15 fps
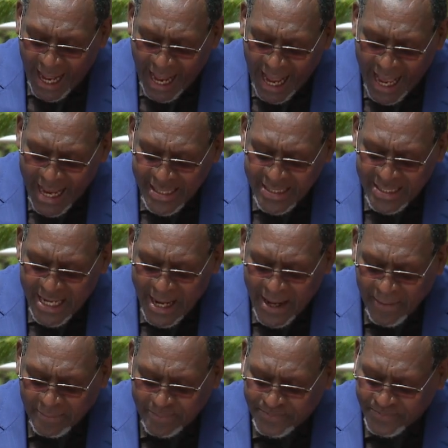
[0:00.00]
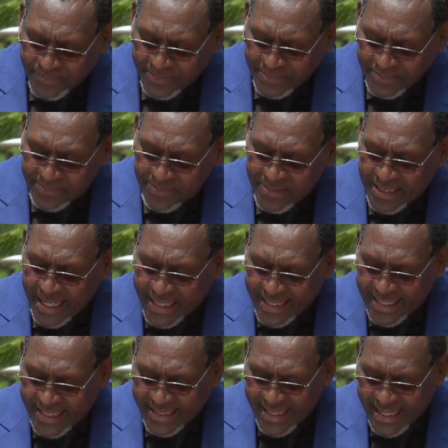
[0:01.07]
And
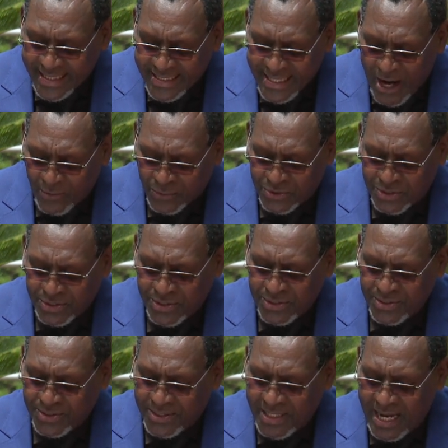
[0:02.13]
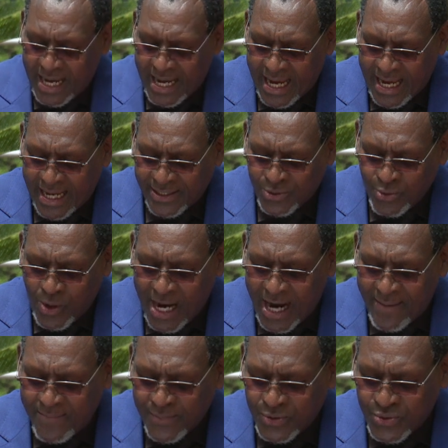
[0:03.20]
they set out to
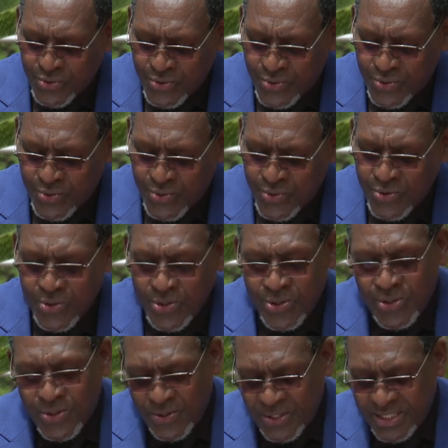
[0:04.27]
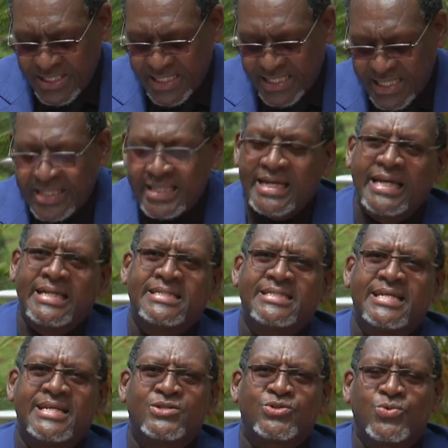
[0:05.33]
come to, this is in the
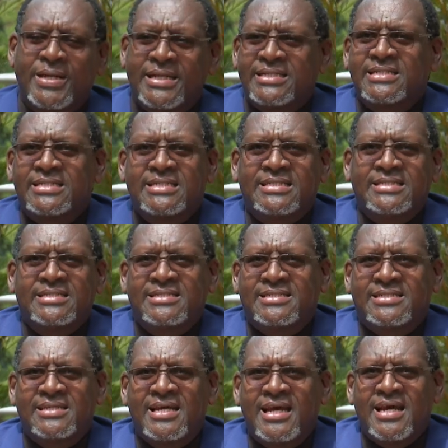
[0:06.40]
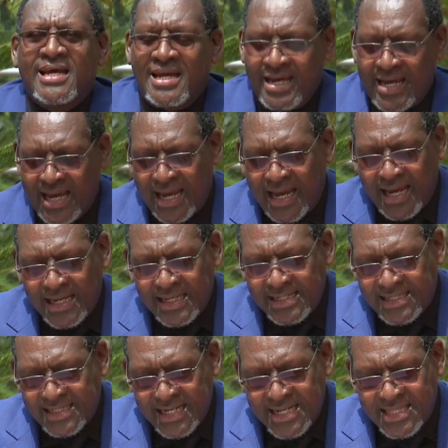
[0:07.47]
1820s,
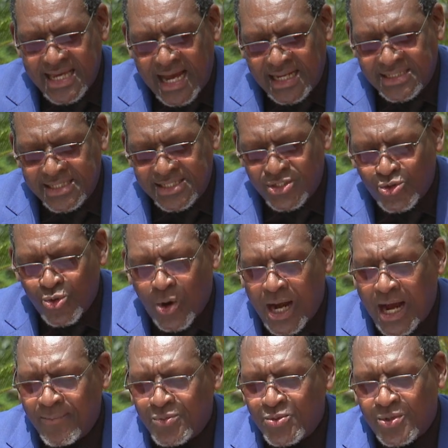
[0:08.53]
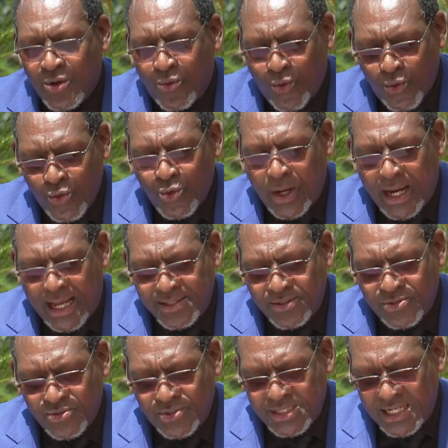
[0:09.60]
1830s, to come to Kikuyu land
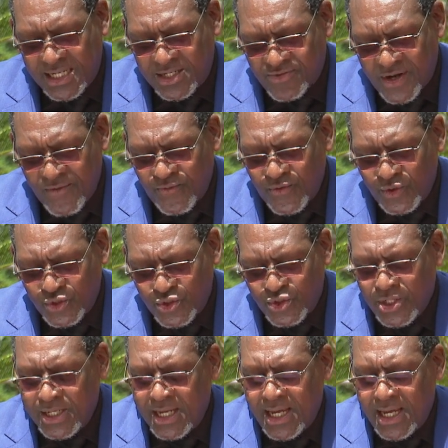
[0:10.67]
to take refuge.